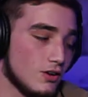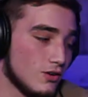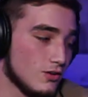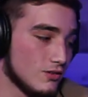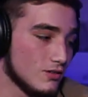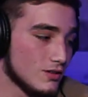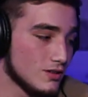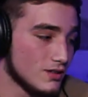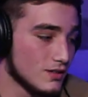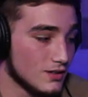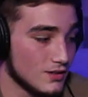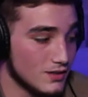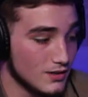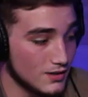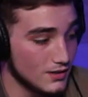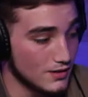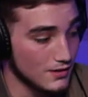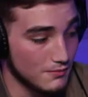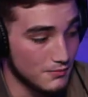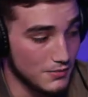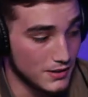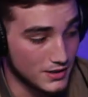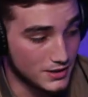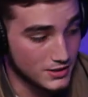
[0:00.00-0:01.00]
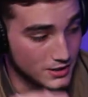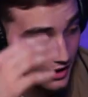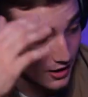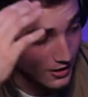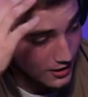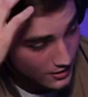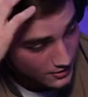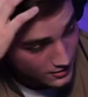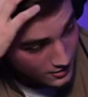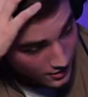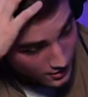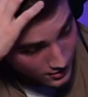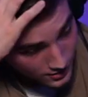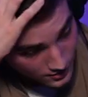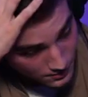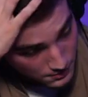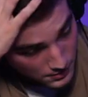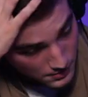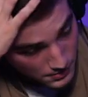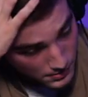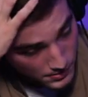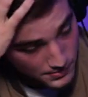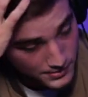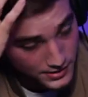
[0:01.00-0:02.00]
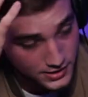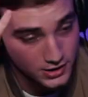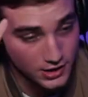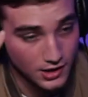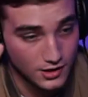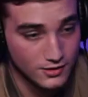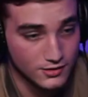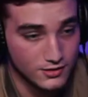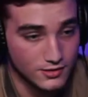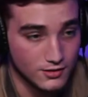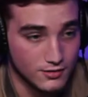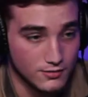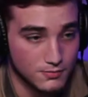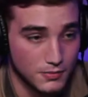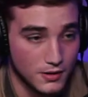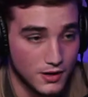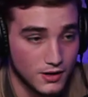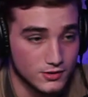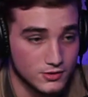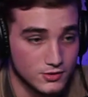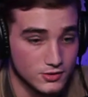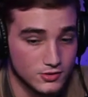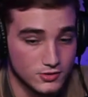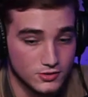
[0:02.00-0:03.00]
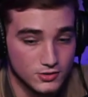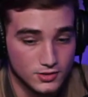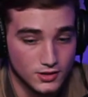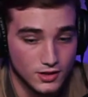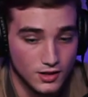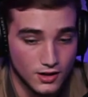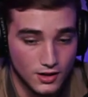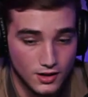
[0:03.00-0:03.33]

So big shout out to all these people. Big shout out to the sponsors.